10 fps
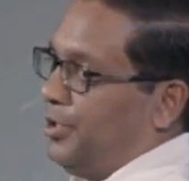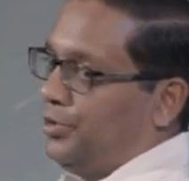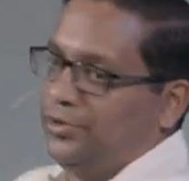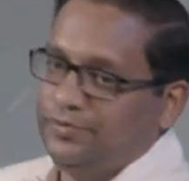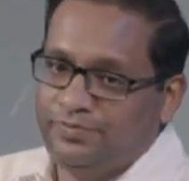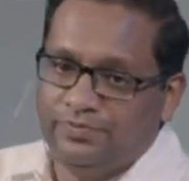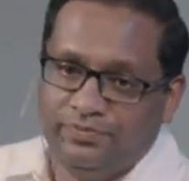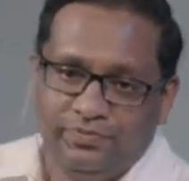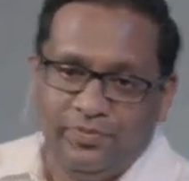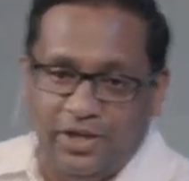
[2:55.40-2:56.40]
And sure
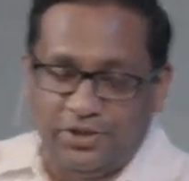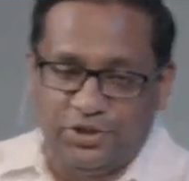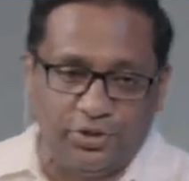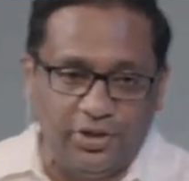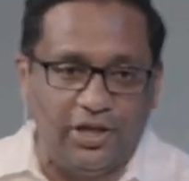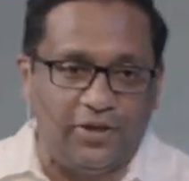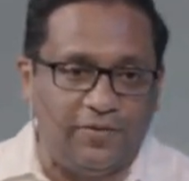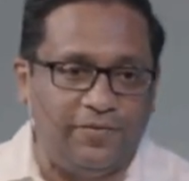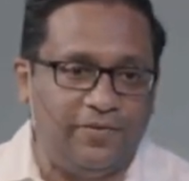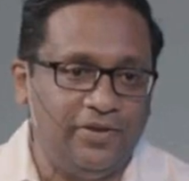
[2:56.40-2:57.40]
enough, there
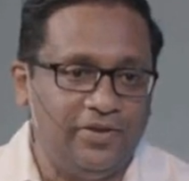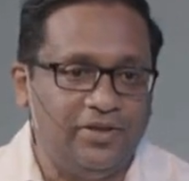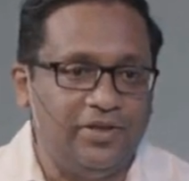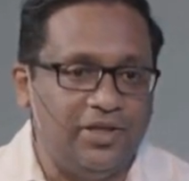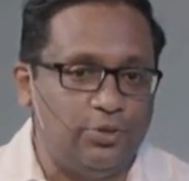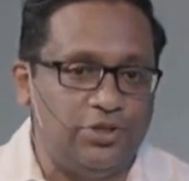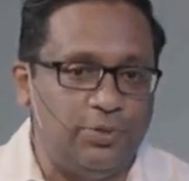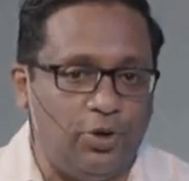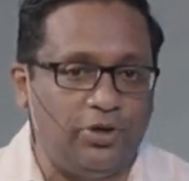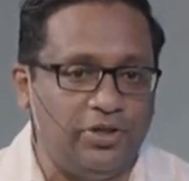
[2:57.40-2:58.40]
was a parking spot
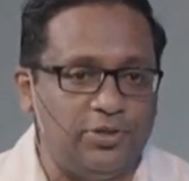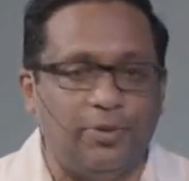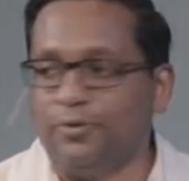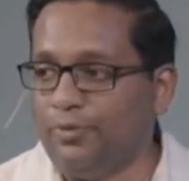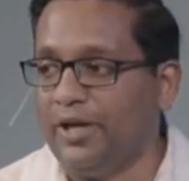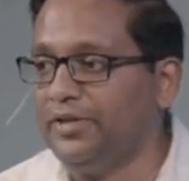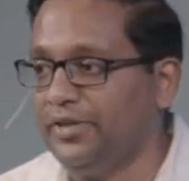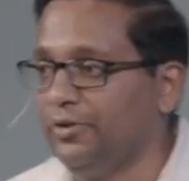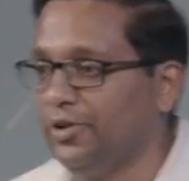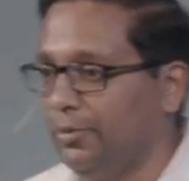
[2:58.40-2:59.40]
right there in the middle.
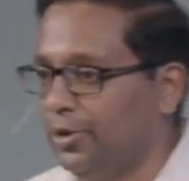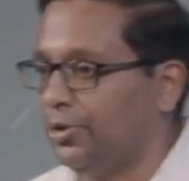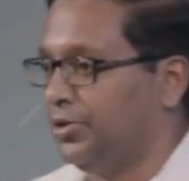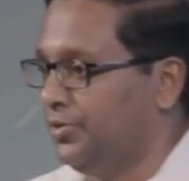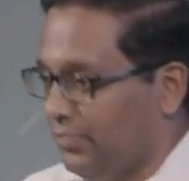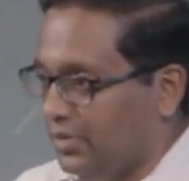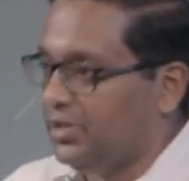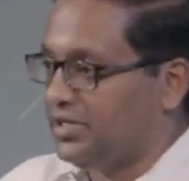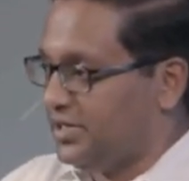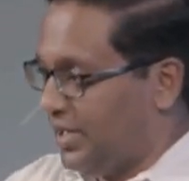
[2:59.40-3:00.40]
The seventh
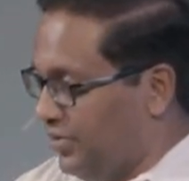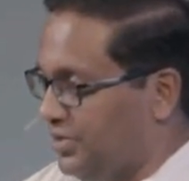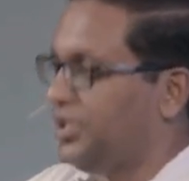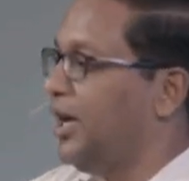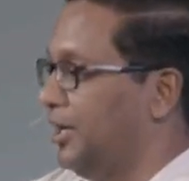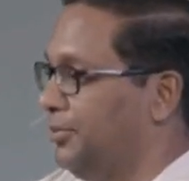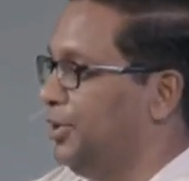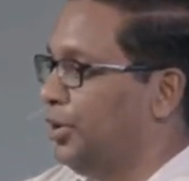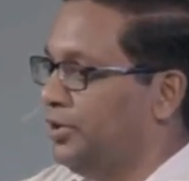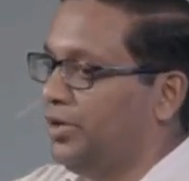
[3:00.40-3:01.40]
time he went around the
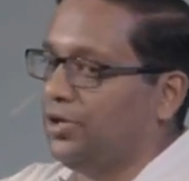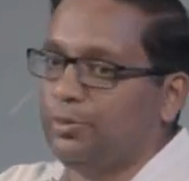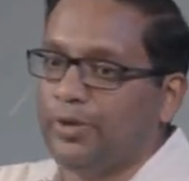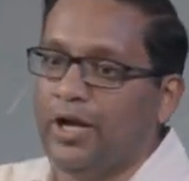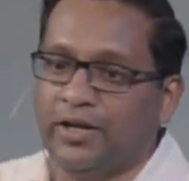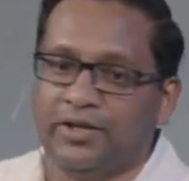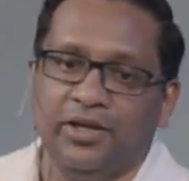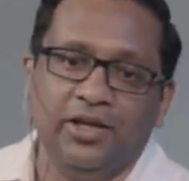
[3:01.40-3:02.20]
block, it was there for